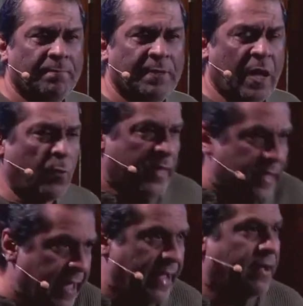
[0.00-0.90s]
How we
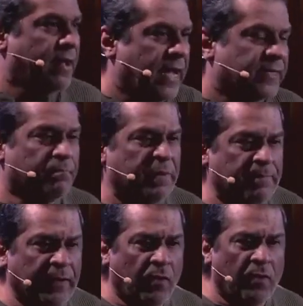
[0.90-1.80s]
egg other
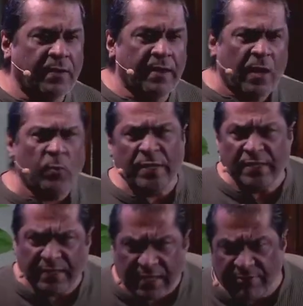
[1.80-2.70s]
people on, how we
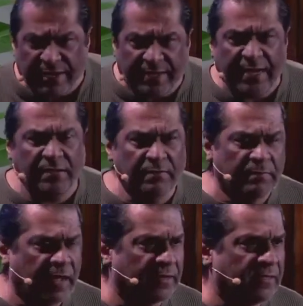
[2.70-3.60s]
irritate
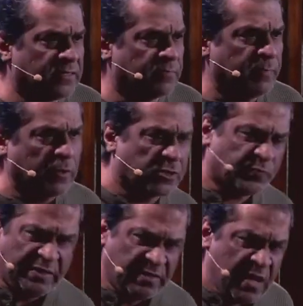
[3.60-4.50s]
others because
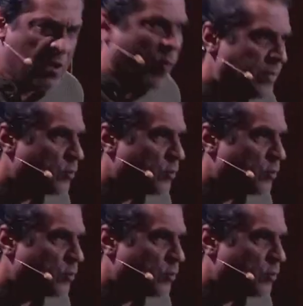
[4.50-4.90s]
we want